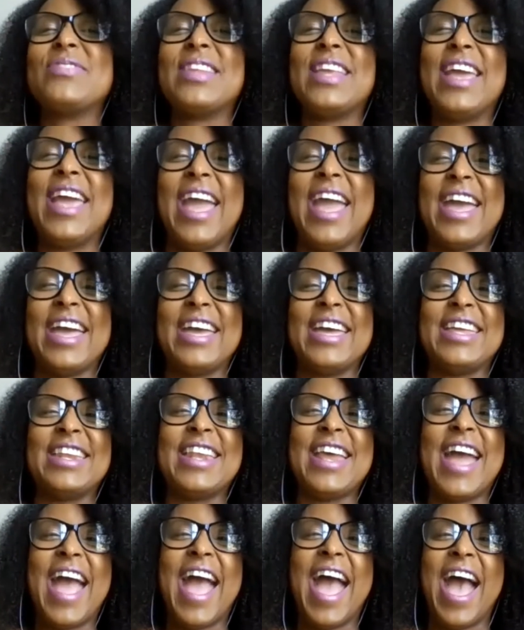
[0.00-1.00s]
and
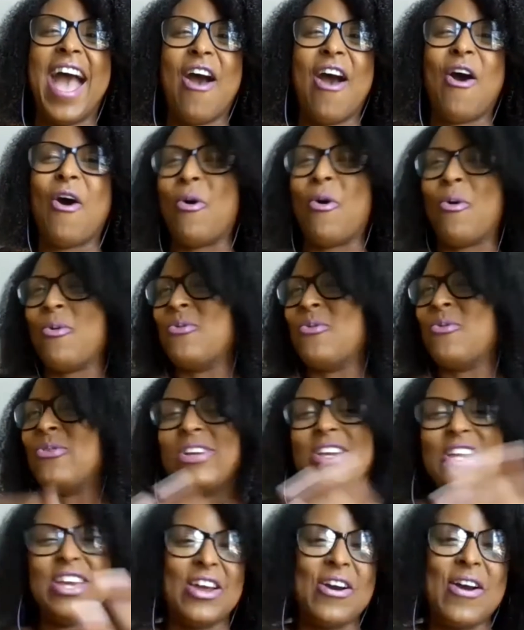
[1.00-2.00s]
how,
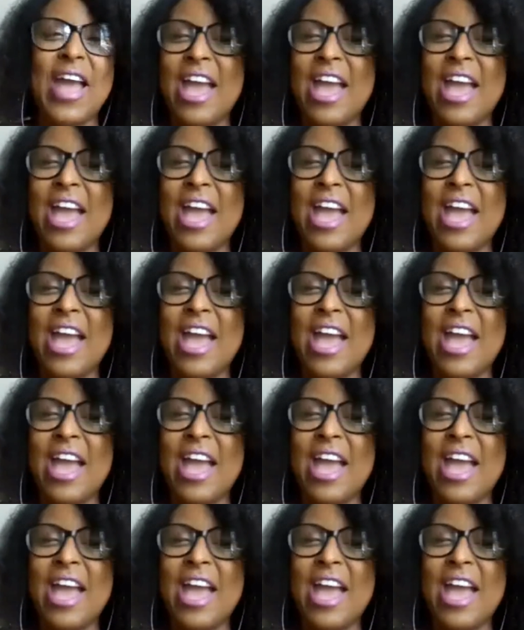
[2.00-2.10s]
you know,